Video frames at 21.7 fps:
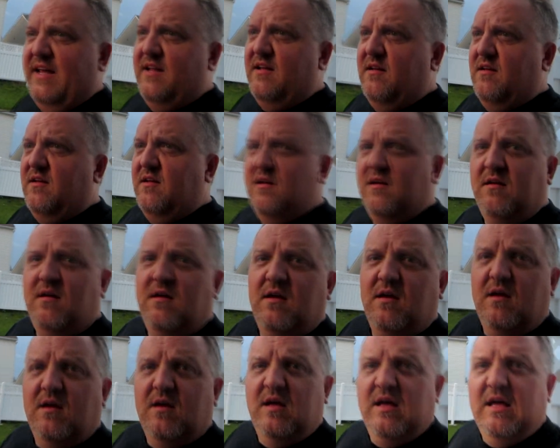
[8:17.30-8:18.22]
a
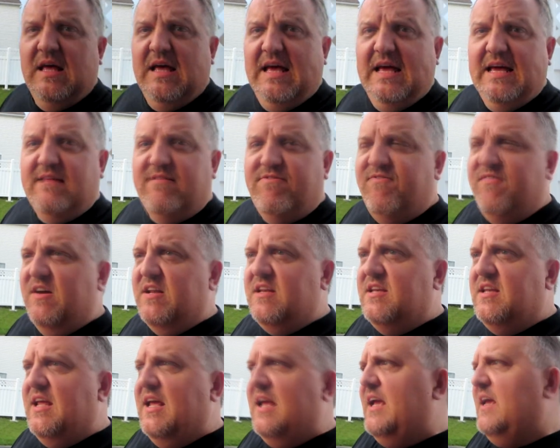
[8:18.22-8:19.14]
a
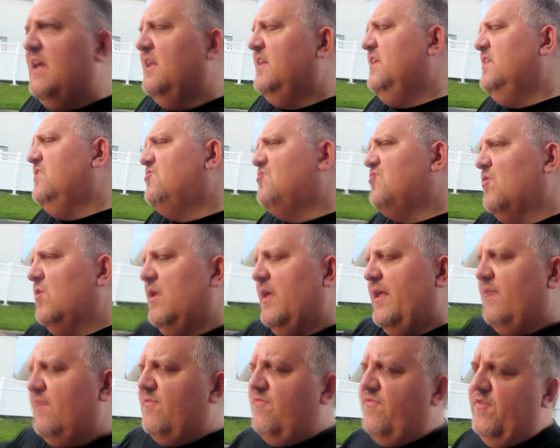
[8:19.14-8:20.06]
fun day. It didn't show a
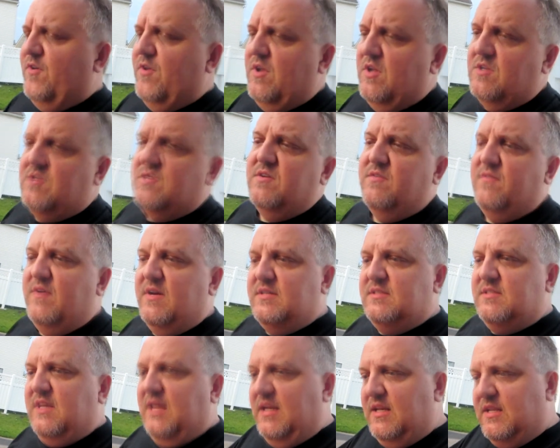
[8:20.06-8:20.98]
lot of footage of
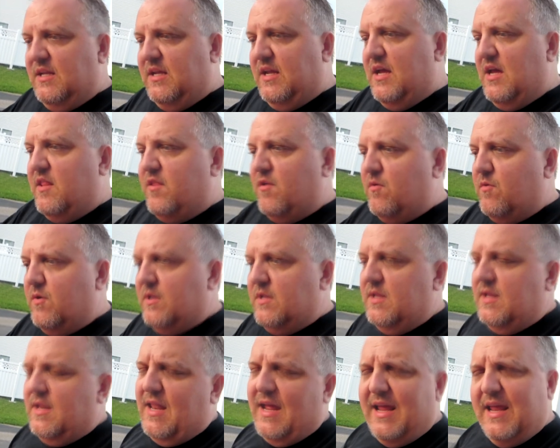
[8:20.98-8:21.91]
us eating together
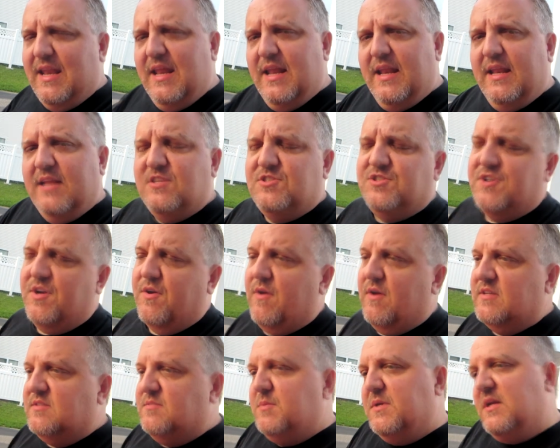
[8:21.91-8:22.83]
and, like it did at
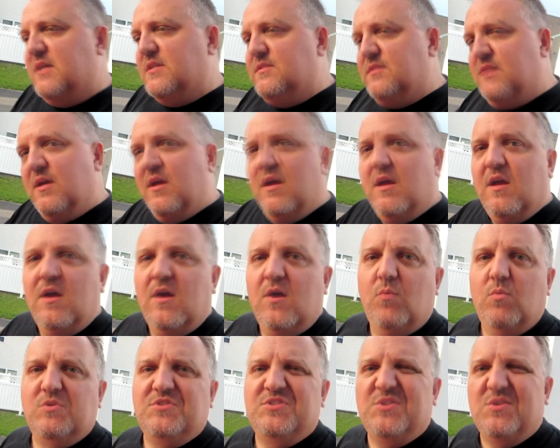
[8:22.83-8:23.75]
Sherry's because
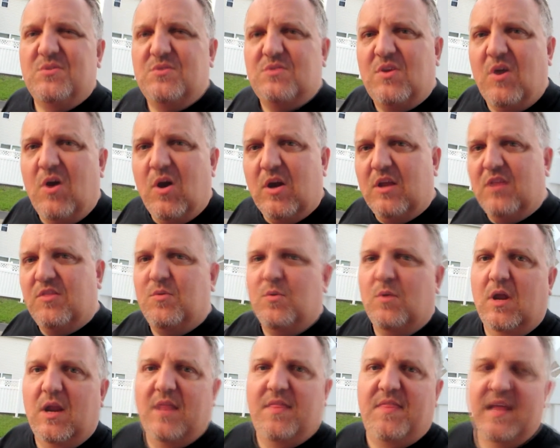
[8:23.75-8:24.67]
we're still talking
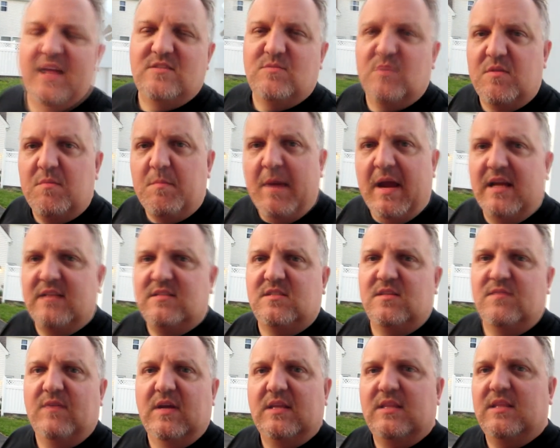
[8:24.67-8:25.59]
through a lot of things with Matt and
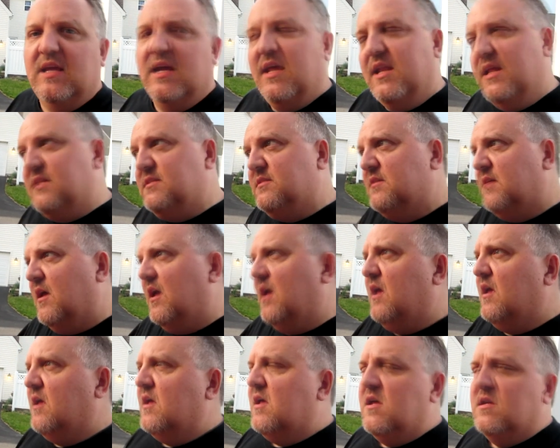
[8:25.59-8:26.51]
stuff like that. And it's
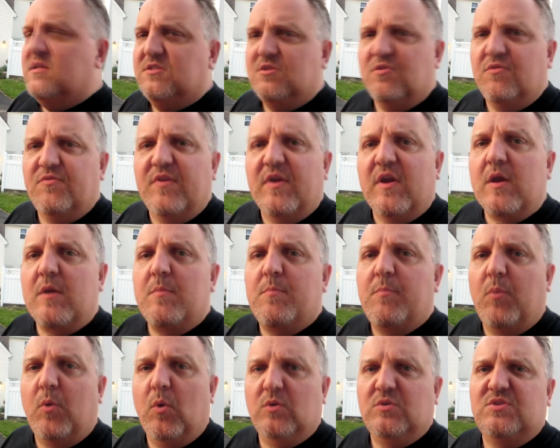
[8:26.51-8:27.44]
still very
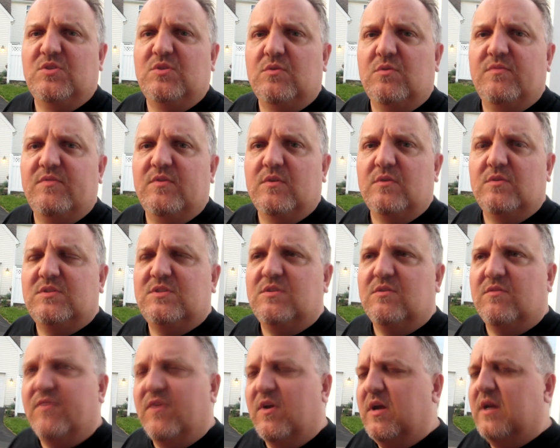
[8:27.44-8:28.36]
personal,
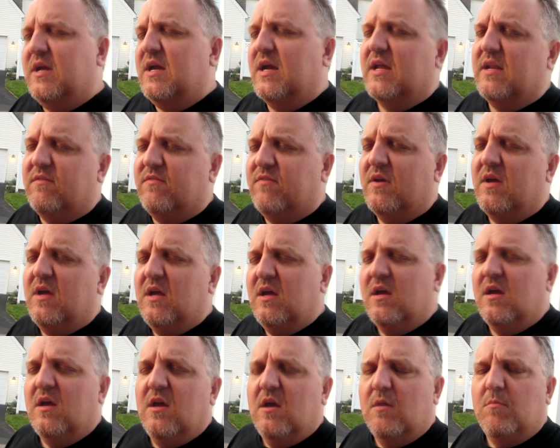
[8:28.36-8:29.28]
still very kind of
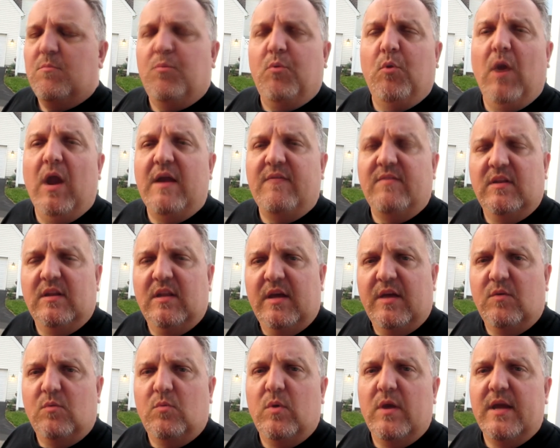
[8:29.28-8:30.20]
private in a
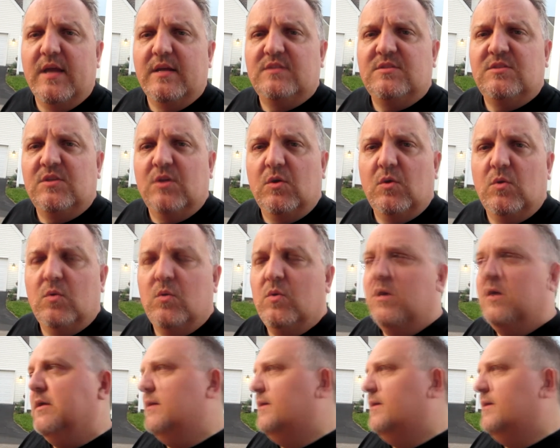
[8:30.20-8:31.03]
lot of ways. So